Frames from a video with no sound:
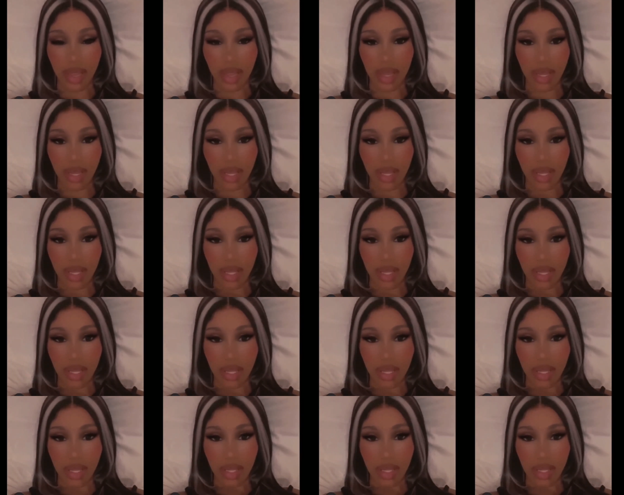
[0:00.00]

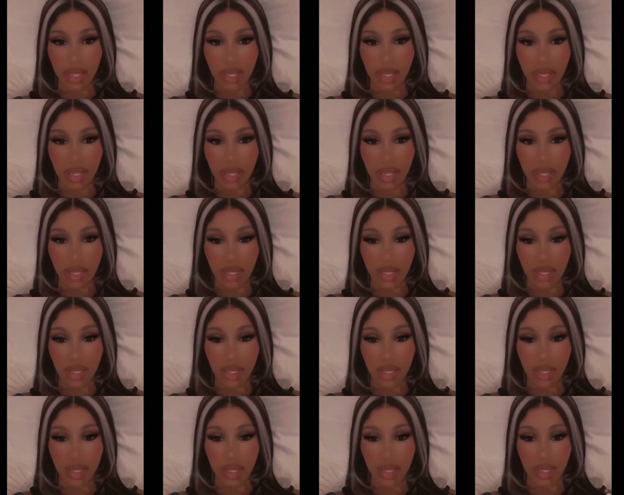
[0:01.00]

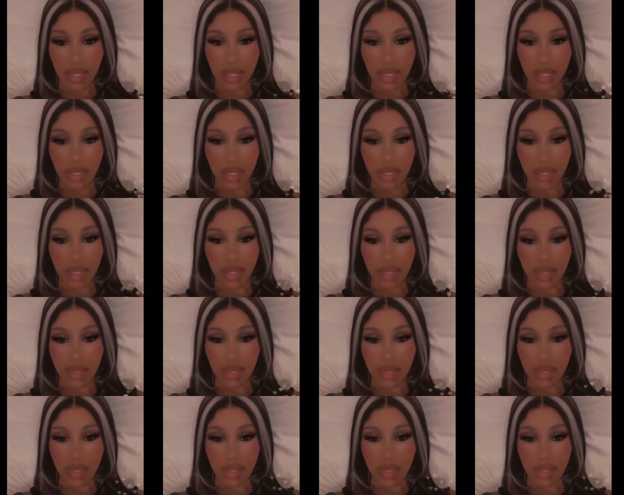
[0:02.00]
[no speech]